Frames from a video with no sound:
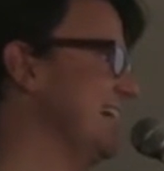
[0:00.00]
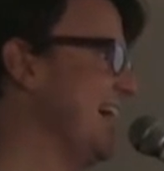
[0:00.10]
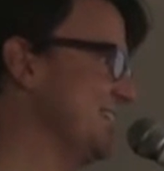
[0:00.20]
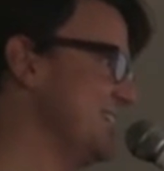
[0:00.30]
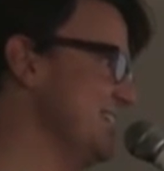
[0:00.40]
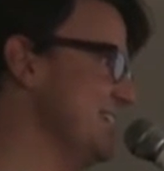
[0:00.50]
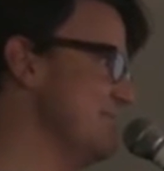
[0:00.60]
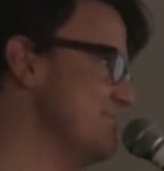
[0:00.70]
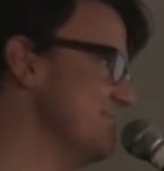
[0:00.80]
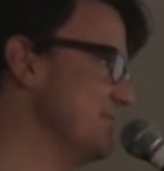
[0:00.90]
asking
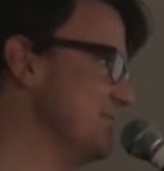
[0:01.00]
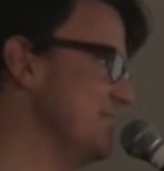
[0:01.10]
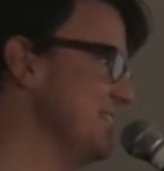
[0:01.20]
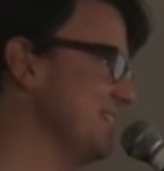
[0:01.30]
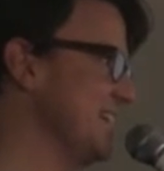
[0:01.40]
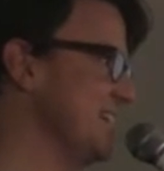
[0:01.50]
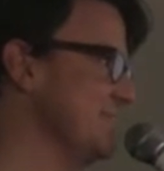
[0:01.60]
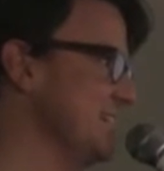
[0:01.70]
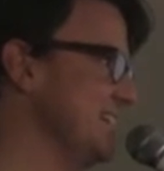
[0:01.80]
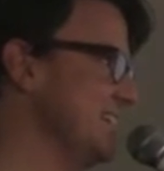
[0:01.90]
them to be scammed,